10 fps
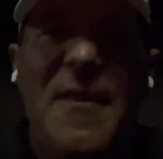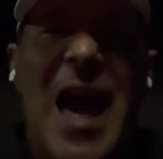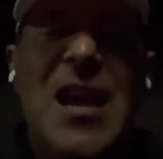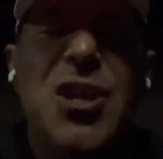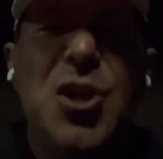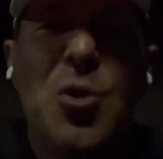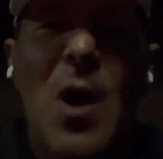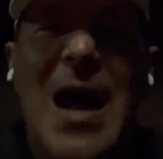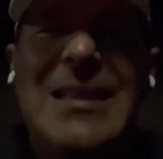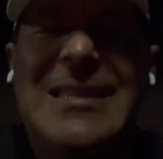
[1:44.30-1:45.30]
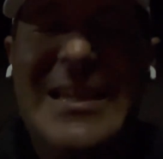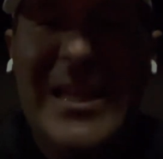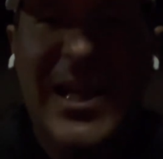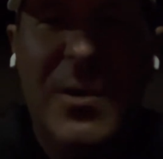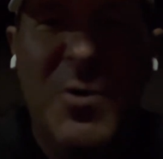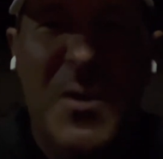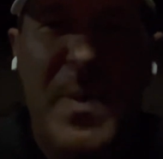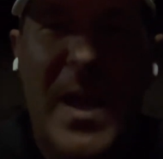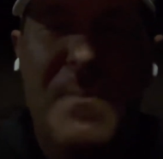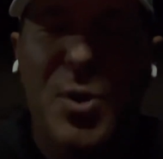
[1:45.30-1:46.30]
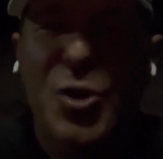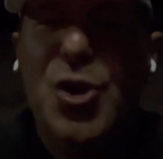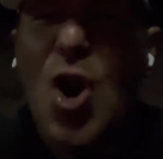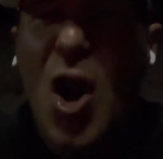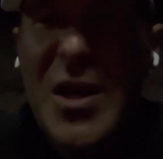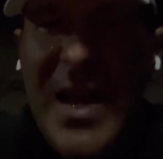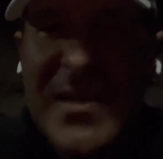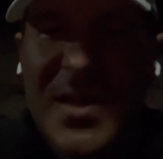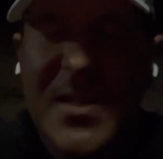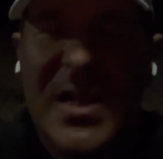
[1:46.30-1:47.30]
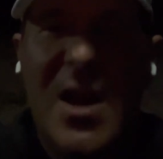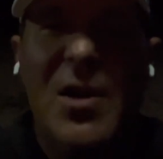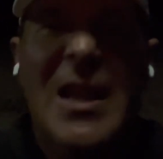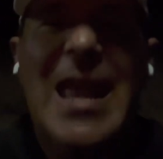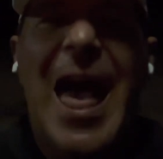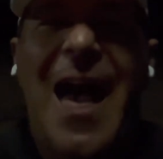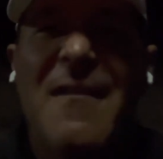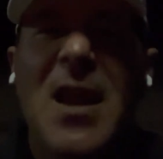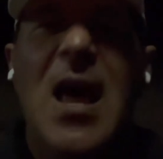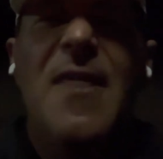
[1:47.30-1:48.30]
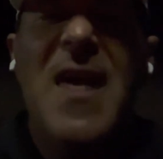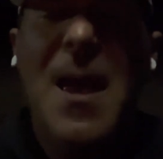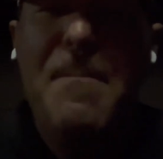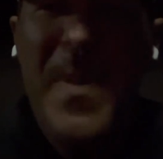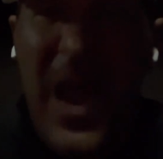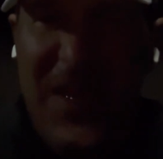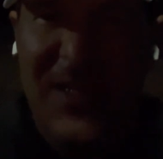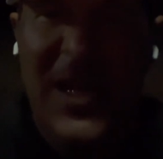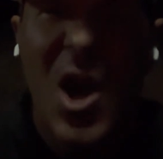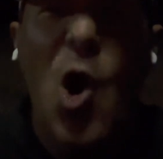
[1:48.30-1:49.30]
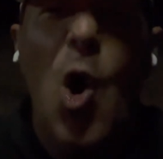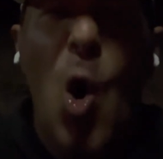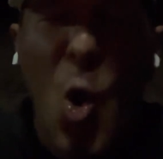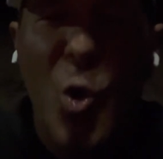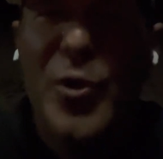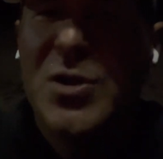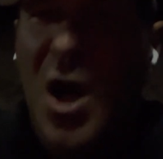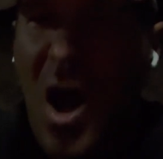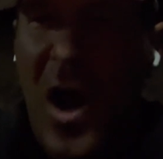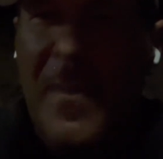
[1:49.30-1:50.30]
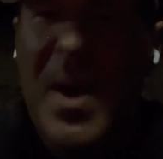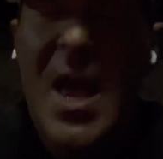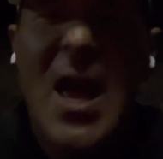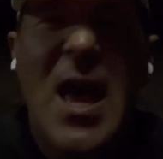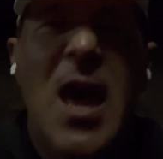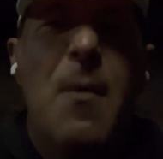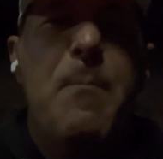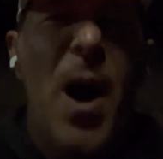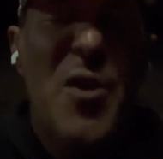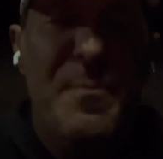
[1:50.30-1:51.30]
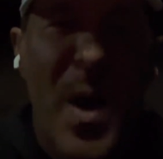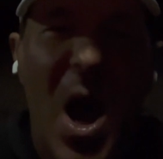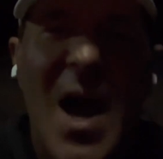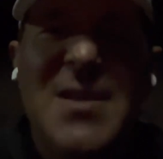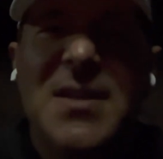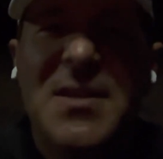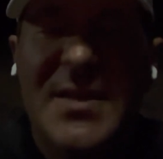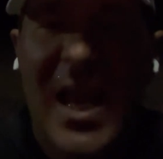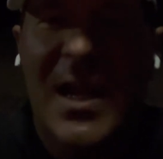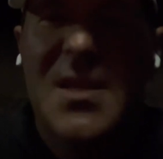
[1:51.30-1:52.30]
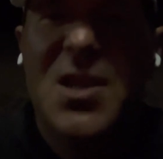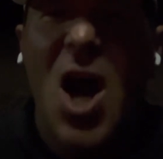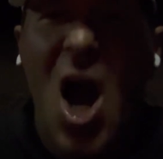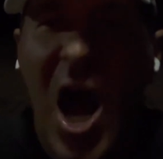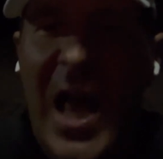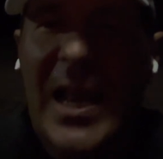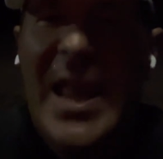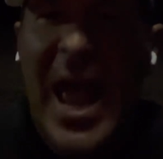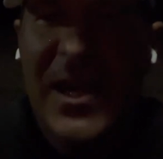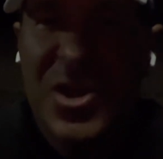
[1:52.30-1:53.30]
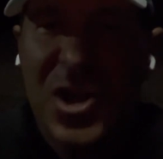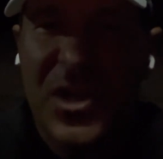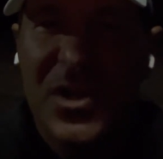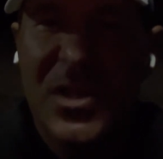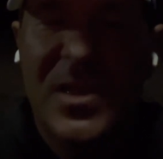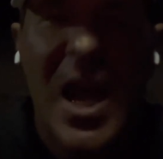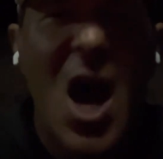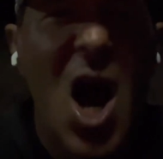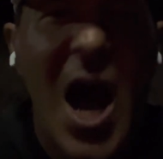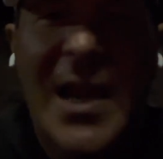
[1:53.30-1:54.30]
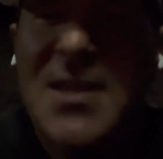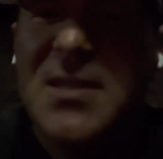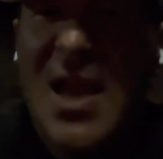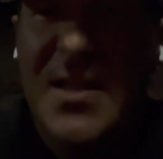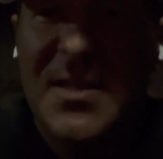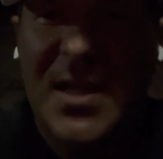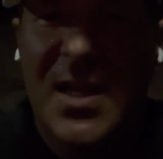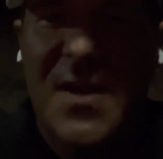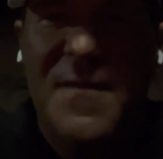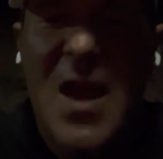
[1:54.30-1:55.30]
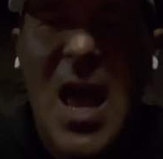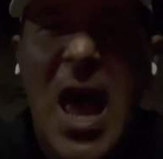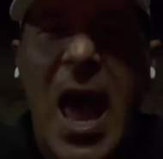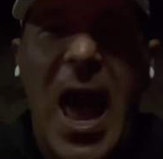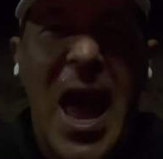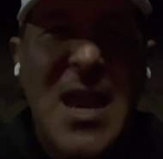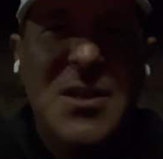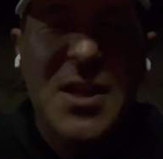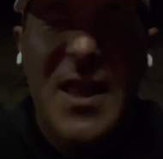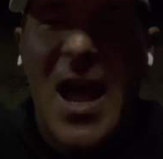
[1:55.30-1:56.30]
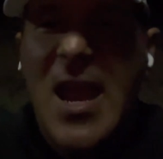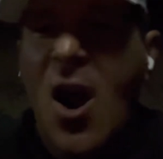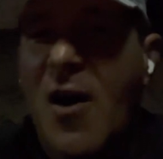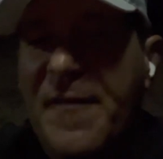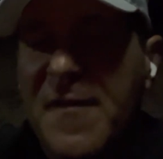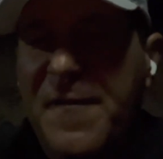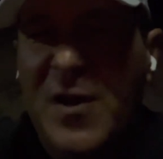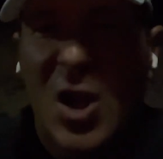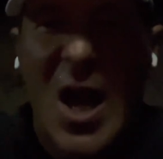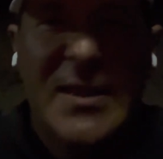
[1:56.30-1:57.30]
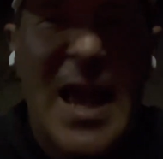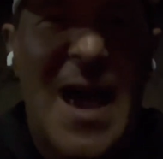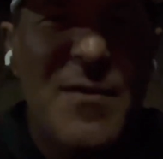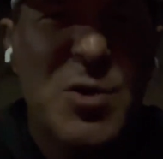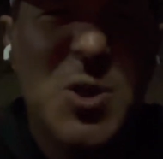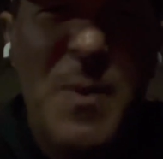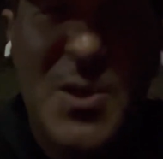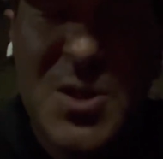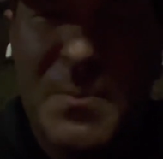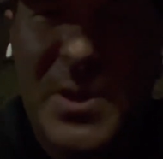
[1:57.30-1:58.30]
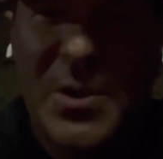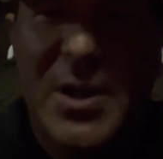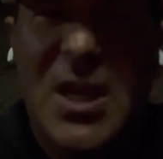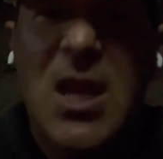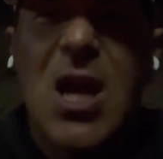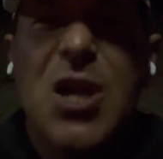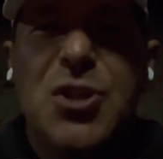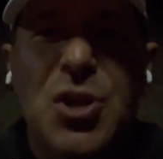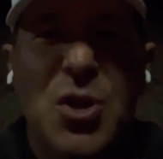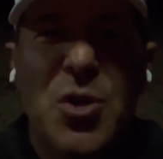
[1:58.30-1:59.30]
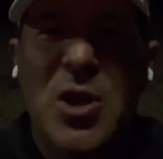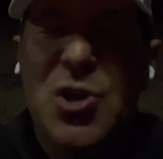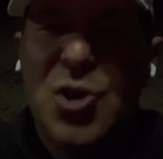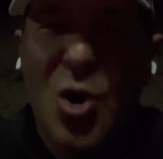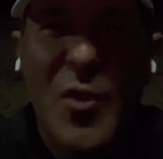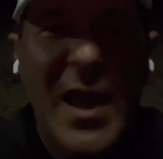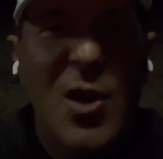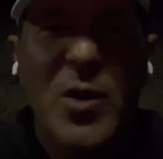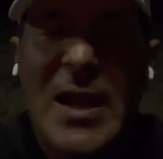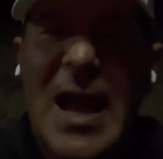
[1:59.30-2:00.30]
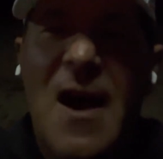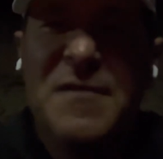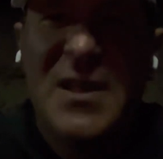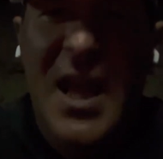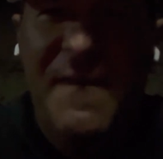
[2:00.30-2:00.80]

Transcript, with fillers: that you are dealing with people not necessarily at their best all the time both buyers and sellers are highly anxious, they're highly sensitive, and they often feel like they have a responsibility to ensure they're looking after their